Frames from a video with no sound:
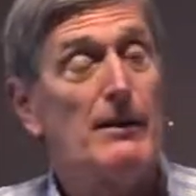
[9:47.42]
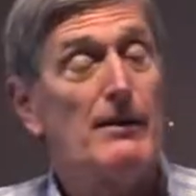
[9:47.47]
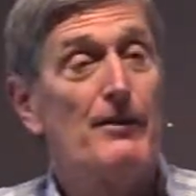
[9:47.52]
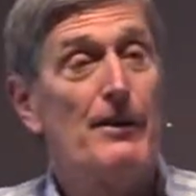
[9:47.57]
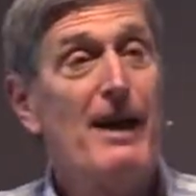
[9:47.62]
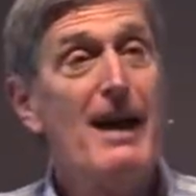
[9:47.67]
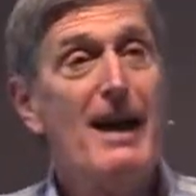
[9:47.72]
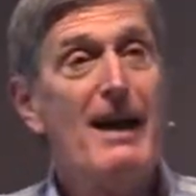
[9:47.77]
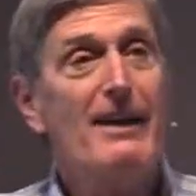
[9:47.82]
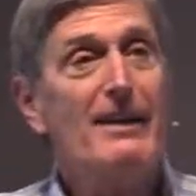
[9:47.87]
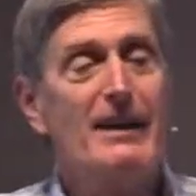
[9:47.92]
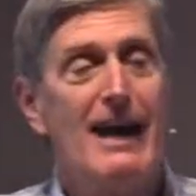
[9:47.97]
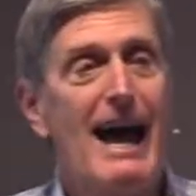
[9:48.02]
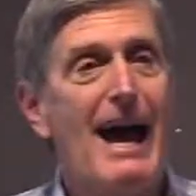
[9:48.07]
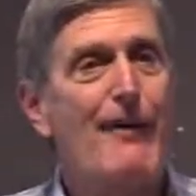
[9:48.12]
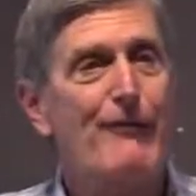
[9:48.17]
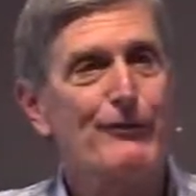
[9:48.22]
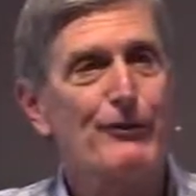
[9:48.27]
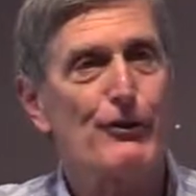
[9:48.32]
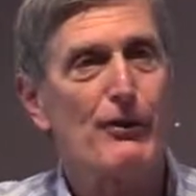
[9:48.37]
then
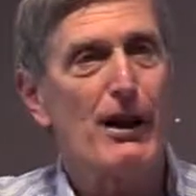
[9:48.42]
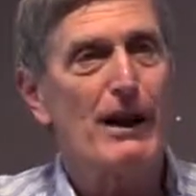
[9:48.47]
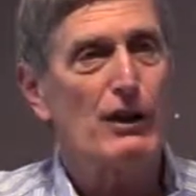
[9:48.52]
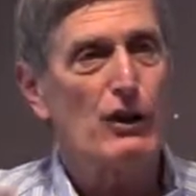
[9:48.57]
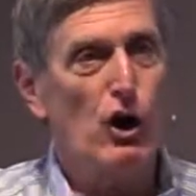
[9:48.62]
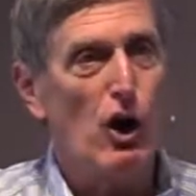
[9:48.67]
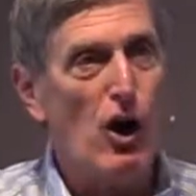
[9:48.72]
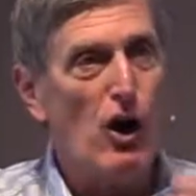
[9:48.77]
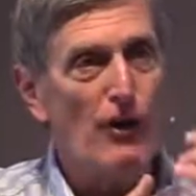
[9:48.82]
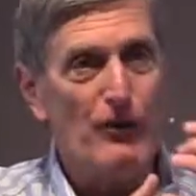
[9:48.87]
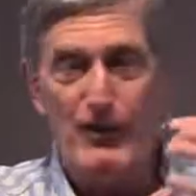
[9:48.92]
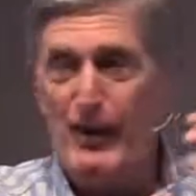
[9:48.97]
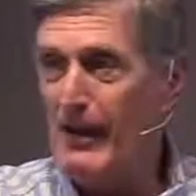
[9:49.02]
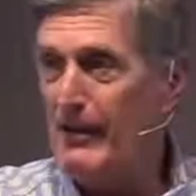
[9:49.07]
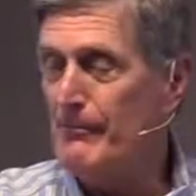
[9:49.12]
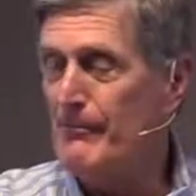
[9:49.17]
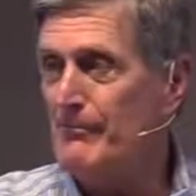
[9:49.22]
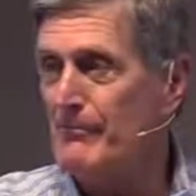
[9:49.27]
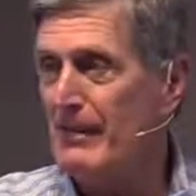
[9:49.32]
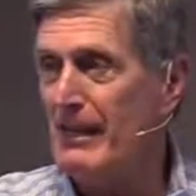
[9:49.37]
after I called
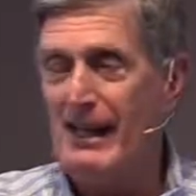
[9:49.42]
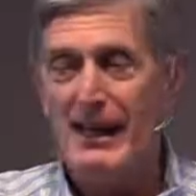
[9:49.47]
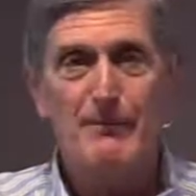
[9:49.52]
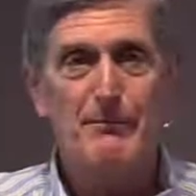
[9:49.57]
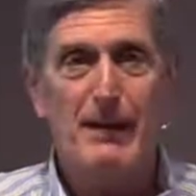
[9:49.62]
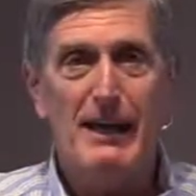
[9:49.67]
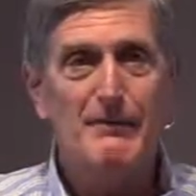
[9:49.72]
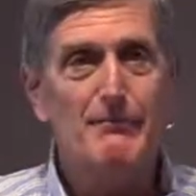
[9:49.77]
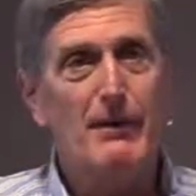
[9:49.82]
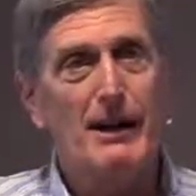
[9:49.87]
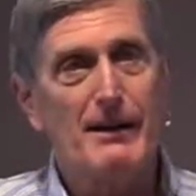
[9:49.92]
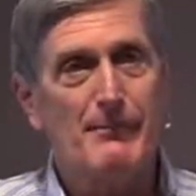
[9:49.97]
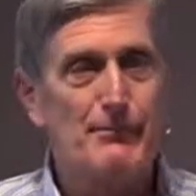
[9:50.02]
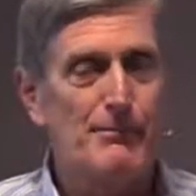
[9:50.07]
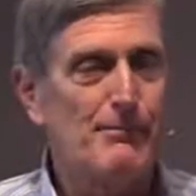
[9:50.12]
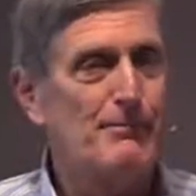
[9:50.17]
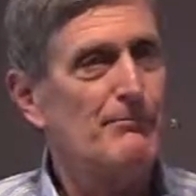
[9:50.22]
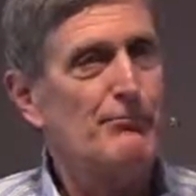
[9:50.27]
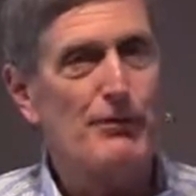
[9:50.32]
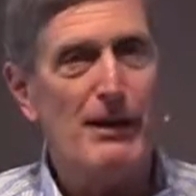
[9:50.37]
them and made my
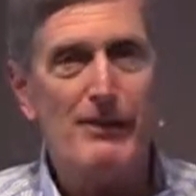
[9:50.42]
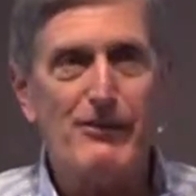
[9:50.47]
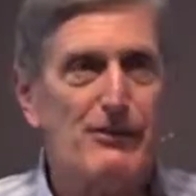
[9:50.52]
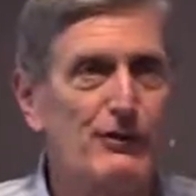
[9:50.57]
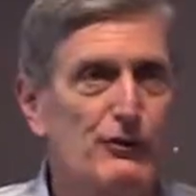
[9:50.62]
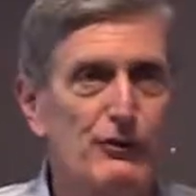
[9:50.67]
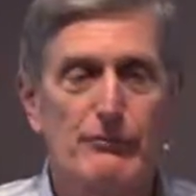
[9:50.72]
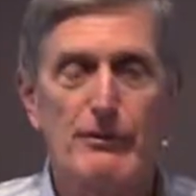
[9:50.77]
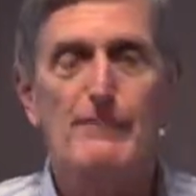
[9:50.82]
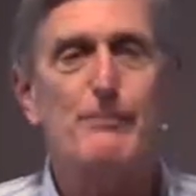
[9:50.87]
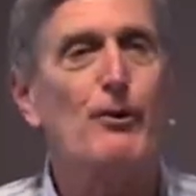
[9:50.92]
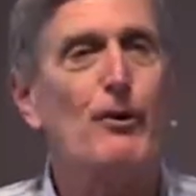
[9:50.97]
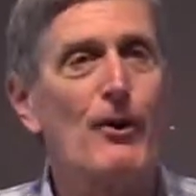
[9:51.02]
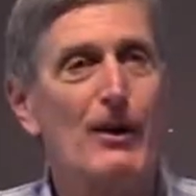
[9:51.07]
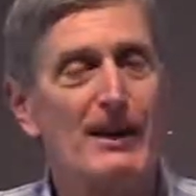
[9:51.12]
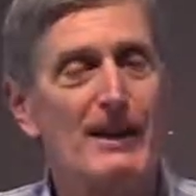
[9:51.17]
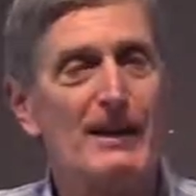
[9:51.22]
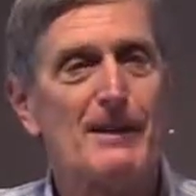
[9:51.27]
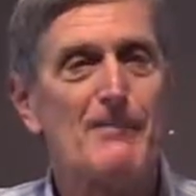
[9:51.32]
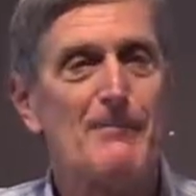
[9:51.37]
breathless
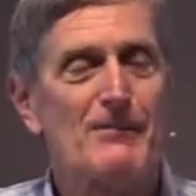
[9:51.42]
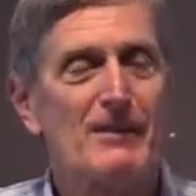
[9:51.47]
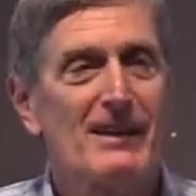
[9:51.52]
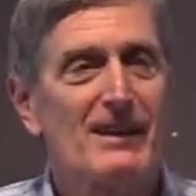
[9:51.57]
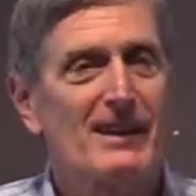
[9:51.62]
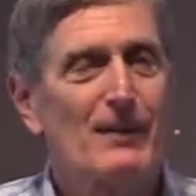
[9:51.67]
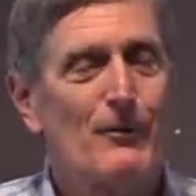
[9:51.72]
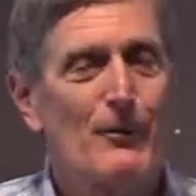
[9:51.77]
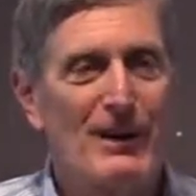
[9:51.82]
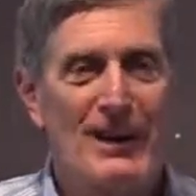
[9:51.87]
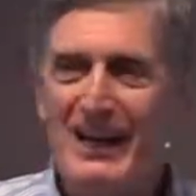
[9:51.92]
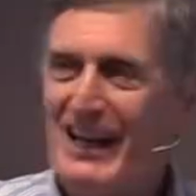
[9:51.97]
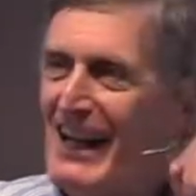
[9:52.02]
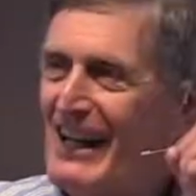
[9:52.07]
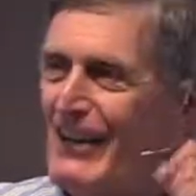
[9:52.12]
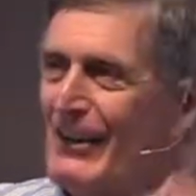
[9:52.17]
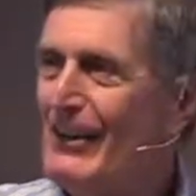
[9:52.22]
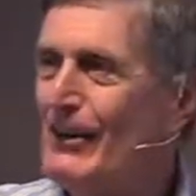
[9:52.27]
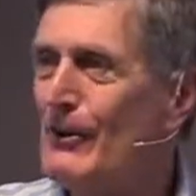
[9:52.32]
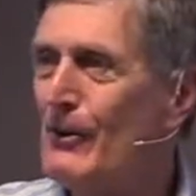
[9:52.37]
report, what did I
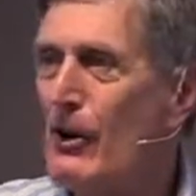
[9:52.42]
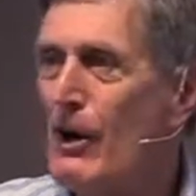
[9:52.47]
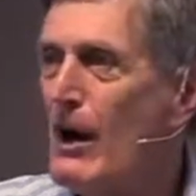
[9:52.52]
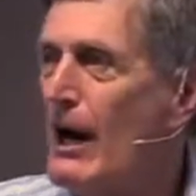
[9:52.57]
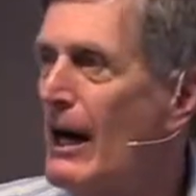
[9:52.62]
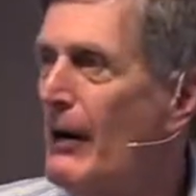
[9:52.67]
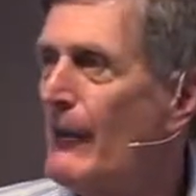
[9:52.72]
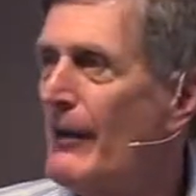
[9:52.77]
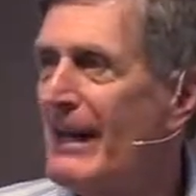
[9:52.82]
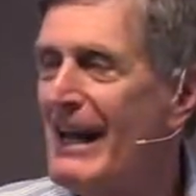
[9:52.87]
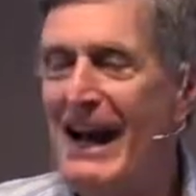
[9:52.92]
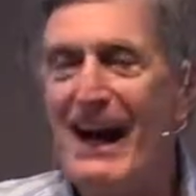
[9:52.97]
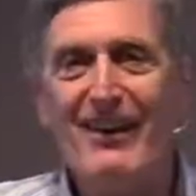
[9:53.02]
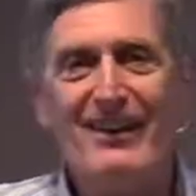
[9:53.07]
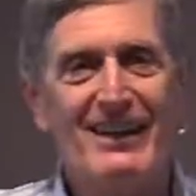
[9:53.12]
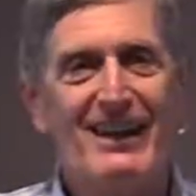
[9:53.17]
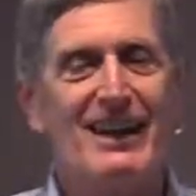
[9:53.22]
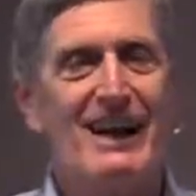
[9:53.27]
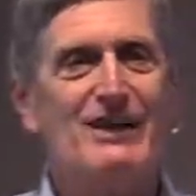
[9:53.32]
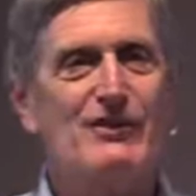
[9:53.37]
do? I went
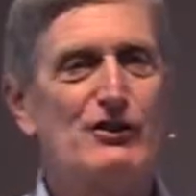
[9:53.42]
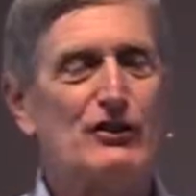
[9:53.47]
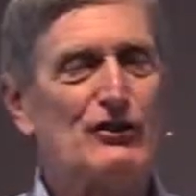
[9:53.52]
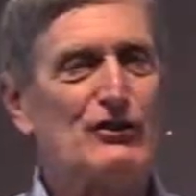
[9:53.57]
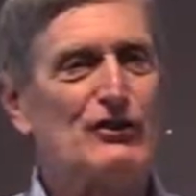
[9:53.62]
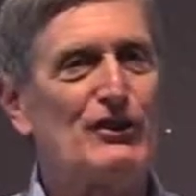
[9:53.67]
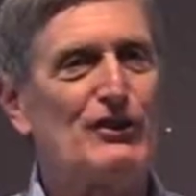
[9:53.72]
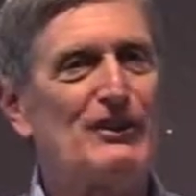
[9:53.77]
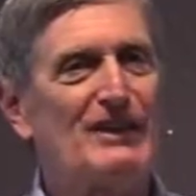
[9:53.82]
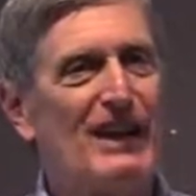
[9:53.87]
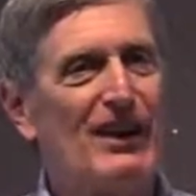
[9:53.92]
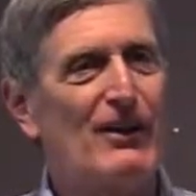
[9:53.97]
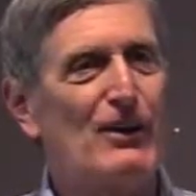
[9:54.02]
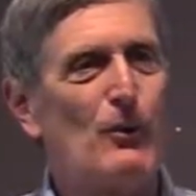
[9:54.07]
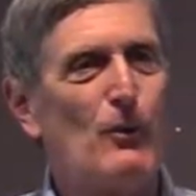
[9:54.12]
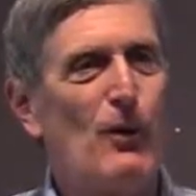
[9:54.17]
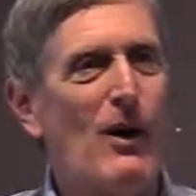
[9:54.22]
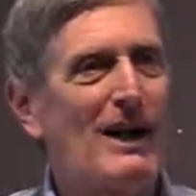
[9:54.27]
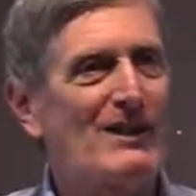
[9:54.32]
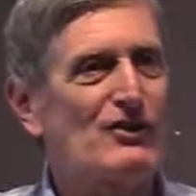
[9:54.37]
out and I just stood there to
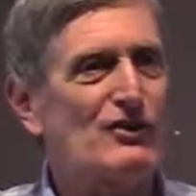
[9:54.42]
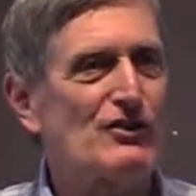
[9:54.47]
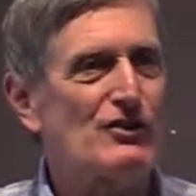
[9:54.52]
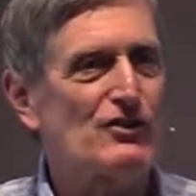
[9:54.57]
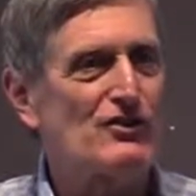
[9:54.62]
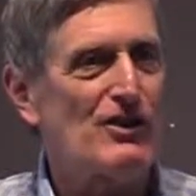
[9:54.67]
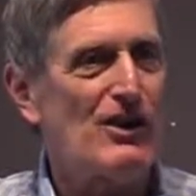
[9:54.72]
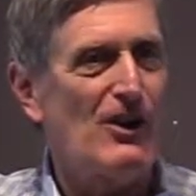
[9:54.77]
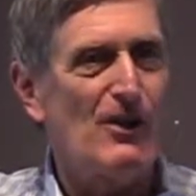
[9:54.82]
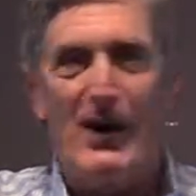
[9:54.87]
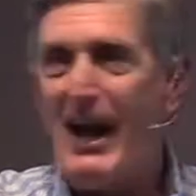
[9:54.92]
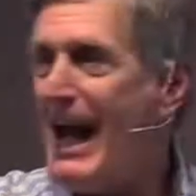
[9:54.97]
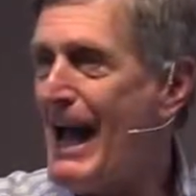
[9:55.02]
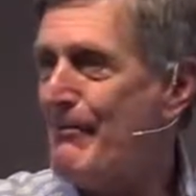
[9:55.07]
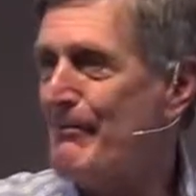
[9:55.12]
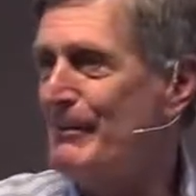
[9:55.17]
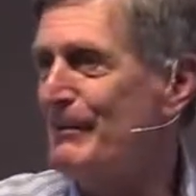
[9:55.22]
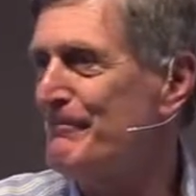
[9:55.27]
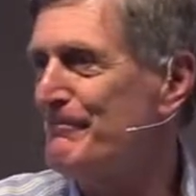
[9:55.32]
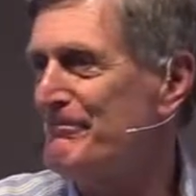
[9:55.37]
watch the show
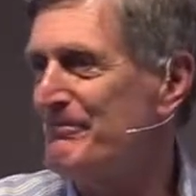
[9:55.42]
happen.